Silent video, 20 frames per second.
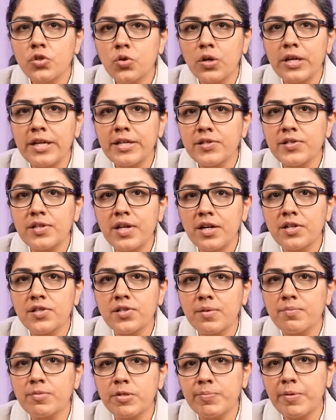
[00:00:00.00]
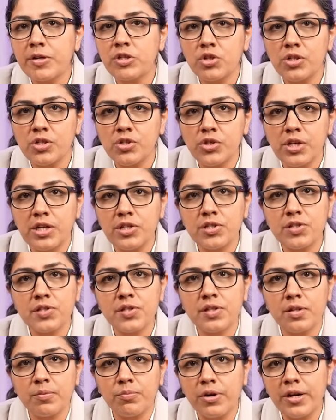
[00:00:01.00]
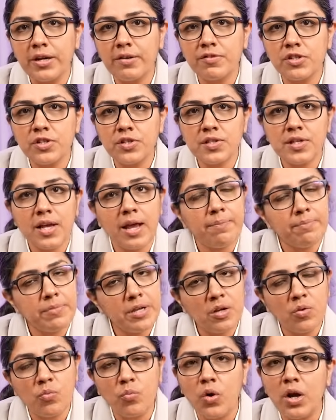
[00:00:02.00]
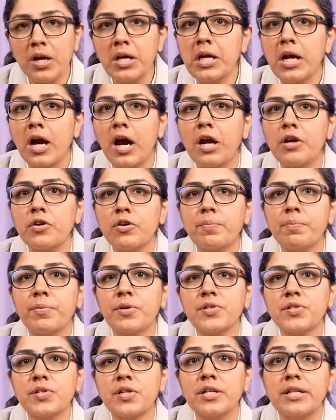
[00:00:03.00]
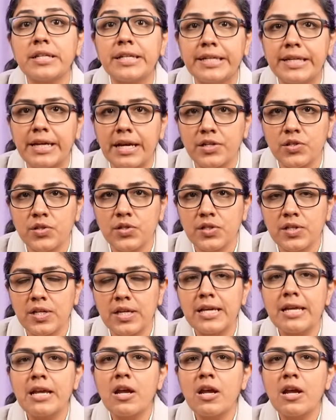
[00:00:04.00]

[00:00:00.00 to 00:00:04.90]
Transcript: So is there some special changes in the brain which is happening? 100% yes.